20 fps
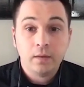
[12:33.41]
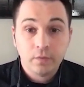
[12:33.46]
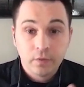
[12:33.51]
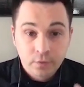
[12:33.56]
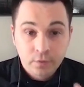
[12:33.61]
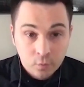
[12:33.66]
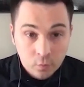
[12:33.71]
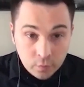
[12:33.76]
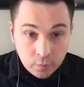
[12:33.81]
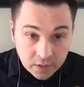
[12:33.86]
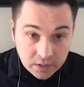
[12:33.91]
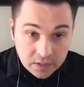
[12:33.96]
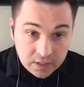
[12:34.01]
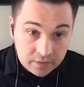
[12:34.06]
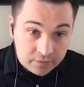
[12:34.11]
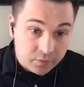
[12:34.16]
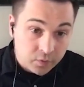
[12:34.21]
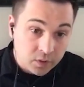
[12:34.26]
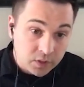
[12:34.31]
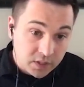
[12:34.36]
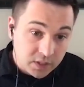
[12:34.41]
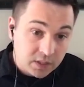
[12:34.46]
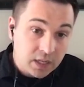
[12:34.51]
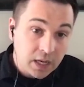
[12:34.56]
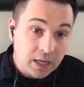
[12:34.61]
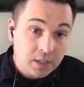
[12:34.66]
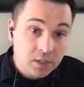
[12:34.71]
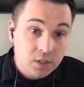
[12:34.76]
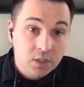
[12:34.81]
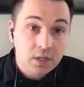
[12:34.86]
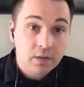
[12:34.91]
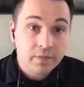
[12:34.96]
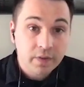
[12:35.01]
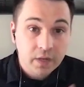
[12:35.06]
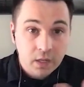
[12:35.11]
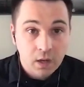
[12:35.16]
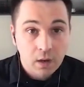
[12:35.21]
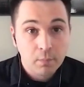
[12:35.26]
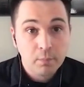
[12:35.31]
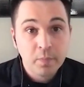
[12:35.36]
through the different stages of a
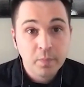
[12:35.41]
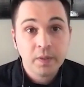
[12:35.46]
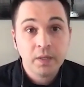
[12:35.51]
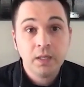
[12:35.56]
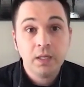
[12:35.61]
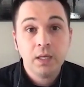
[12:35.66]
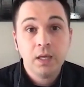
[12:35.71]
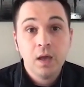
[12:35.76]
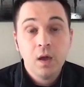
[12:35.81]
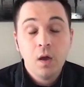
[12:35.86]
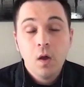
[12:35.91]
company,